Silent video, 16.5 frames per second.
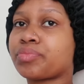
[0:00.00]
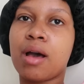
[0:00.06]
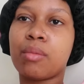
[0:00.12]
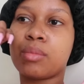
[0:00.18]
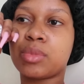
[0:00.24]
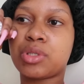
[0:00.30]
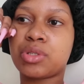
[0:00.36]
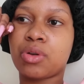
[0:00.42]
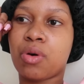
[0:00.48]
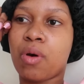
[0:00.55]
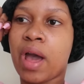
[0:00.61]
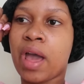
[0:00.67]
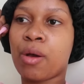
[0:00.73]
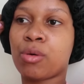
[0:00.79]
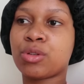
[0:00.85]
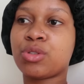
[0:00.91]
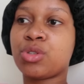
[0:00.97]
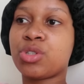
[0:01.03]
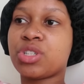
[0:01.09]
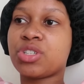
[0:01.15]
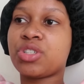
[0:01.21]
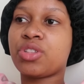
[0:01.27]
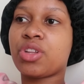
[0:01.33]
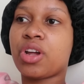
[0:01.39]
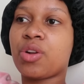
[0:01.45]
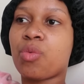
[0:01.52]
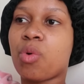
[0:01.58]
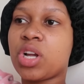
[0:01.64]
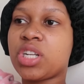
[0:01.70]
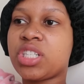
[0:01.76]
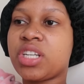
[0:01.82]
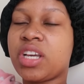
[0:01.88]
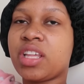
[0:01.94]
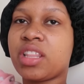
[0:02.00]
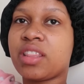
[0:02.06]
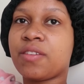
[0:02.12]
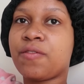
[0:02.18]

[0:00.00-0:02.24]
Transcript: um, so i also just started watching